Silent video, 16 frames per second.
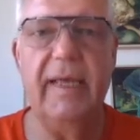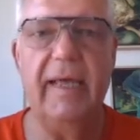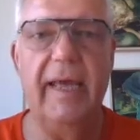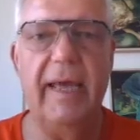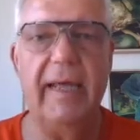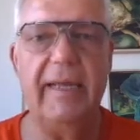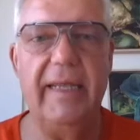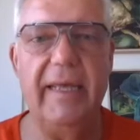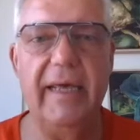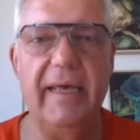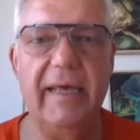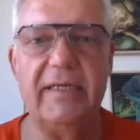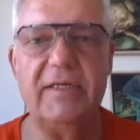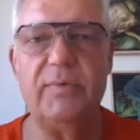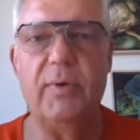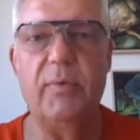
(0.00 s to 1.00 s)
And here
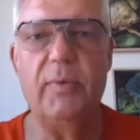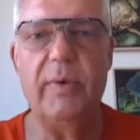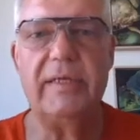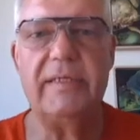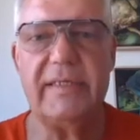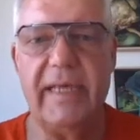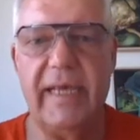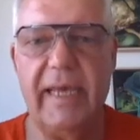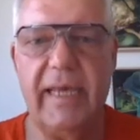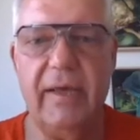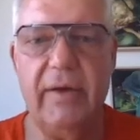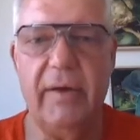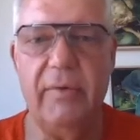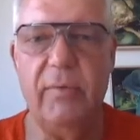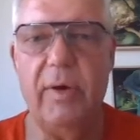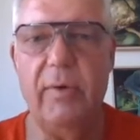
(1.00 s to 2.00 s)
is what we are saying,
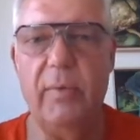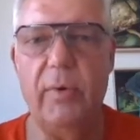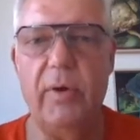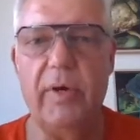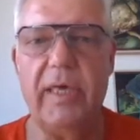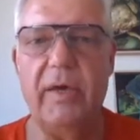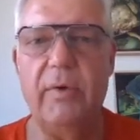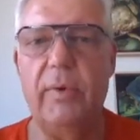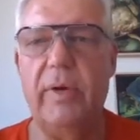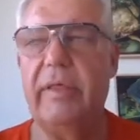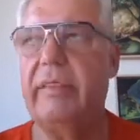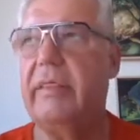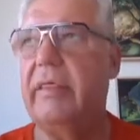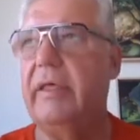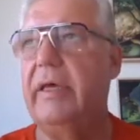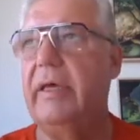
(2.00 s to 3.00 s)
and we are working
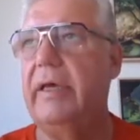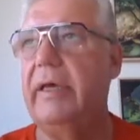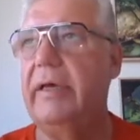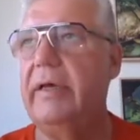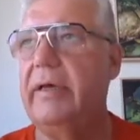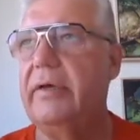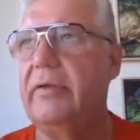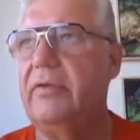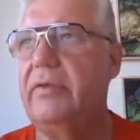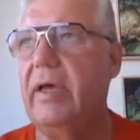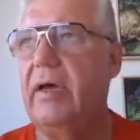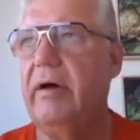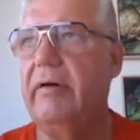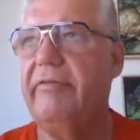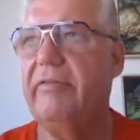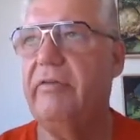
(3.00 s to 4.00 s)
with a tick
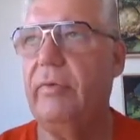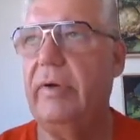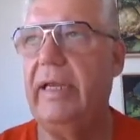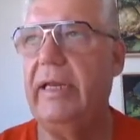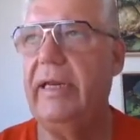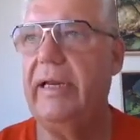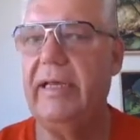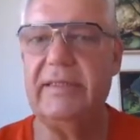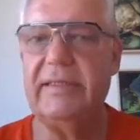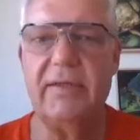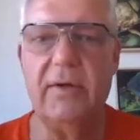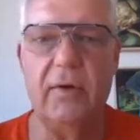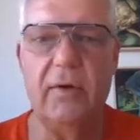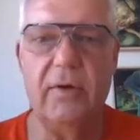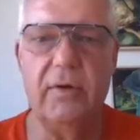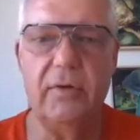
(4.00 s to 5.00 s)
off green list
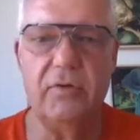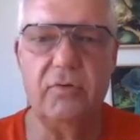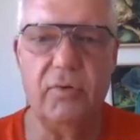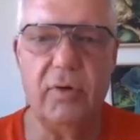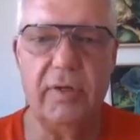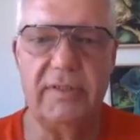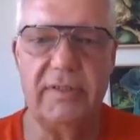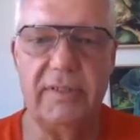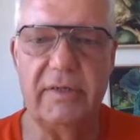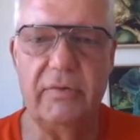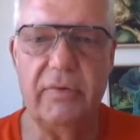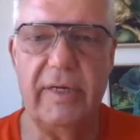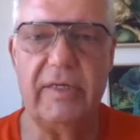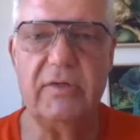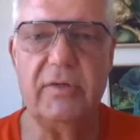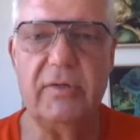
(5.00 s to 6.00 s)
or a cross, a
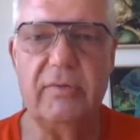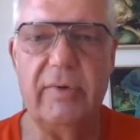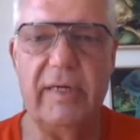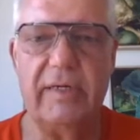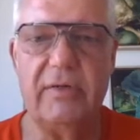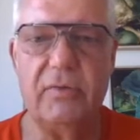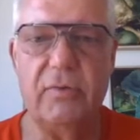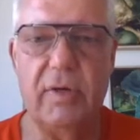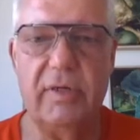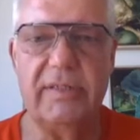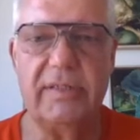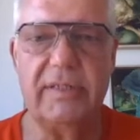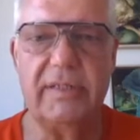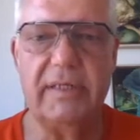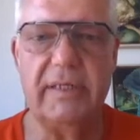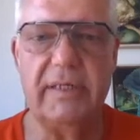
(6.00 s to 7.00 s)
red
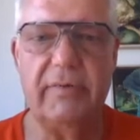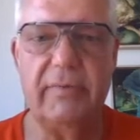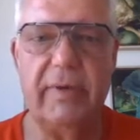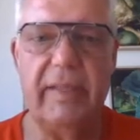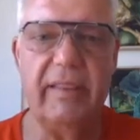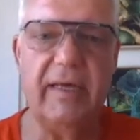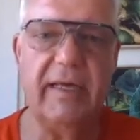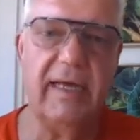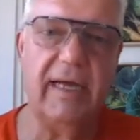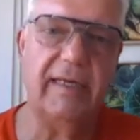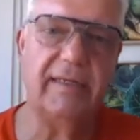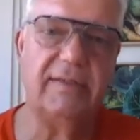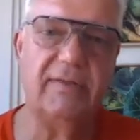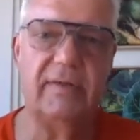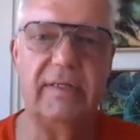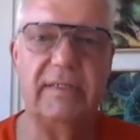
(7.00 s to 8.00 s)
cross when the car
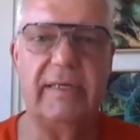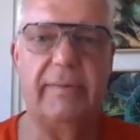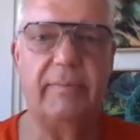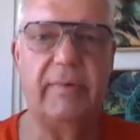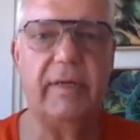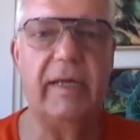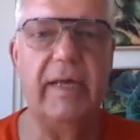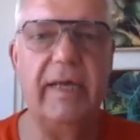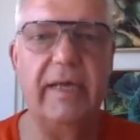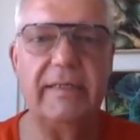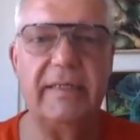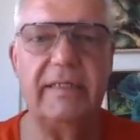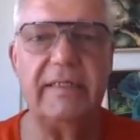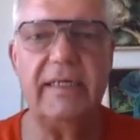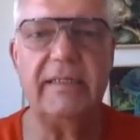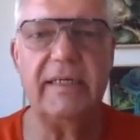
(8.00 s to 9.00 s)
is not accepted.
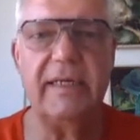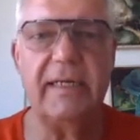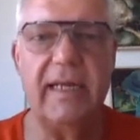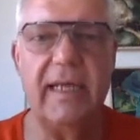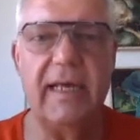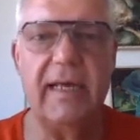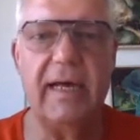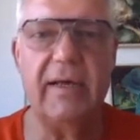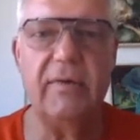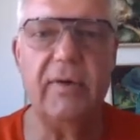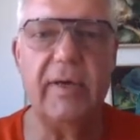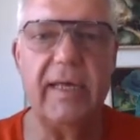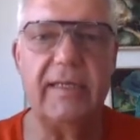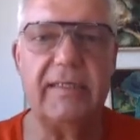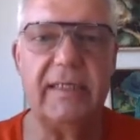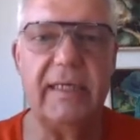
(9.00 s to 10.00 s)
This is a clean car. You
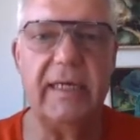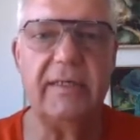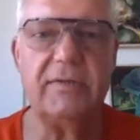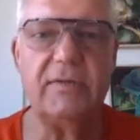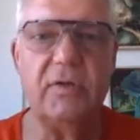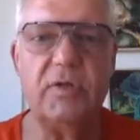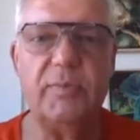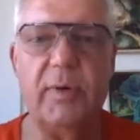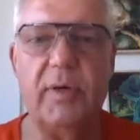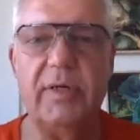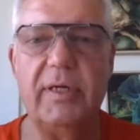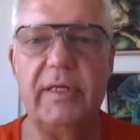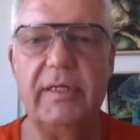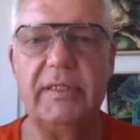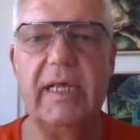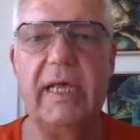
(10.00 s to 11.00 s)
can see it's not
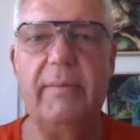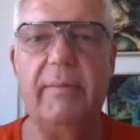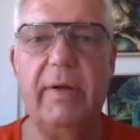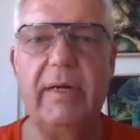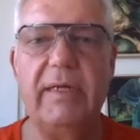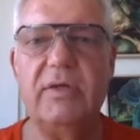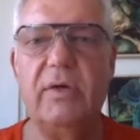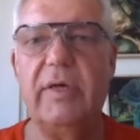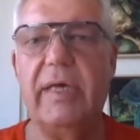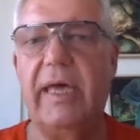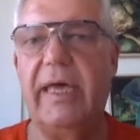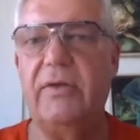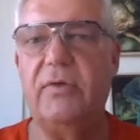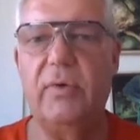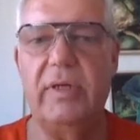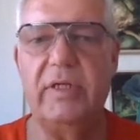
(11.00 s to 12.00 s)
spotless, but it's
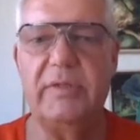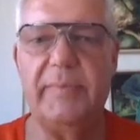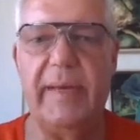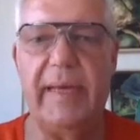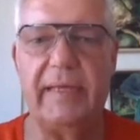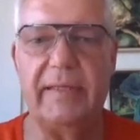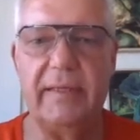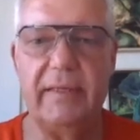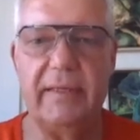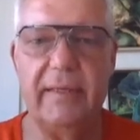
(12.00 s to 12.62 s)
okay to inspect.